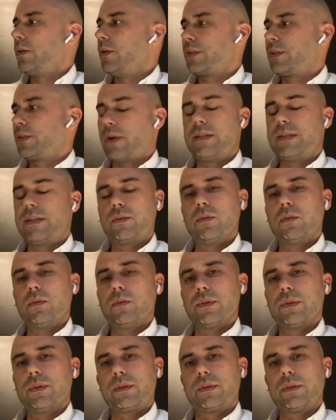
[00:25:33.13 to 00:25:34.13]
great
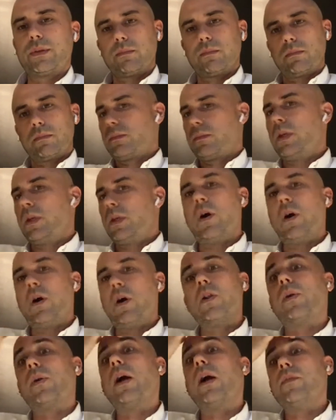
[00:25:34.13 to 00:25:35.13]
schools, you know,
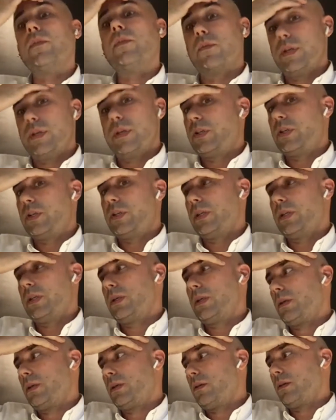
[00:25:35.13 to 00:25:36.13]
all around the
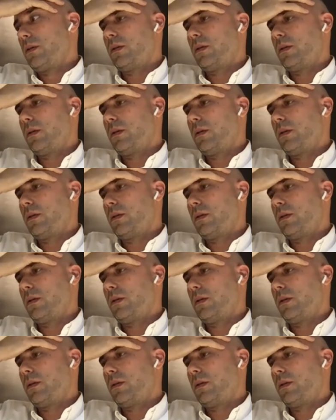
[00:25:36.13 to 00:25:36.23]
region.